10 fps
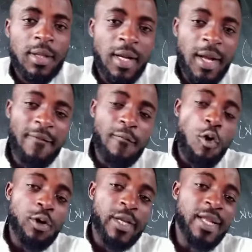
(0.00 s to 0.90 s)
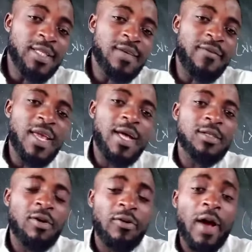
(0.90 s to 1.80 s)
that have alternative layers
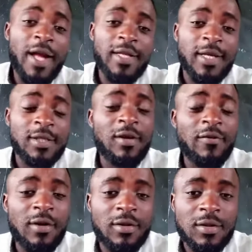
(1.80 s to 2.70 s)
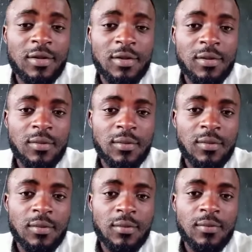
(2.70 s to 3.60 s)
of hard and soft rocks
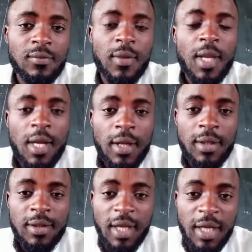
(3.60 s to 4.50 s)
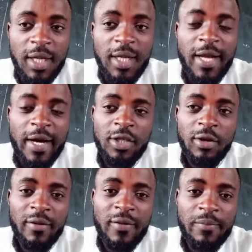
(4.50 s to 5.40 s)
standing in the
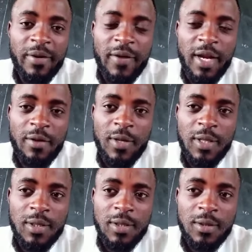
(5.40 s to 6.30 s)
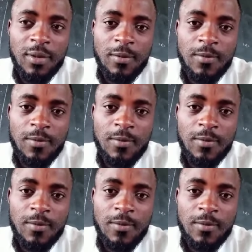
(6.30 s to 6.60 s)
direction of the prevailing winds.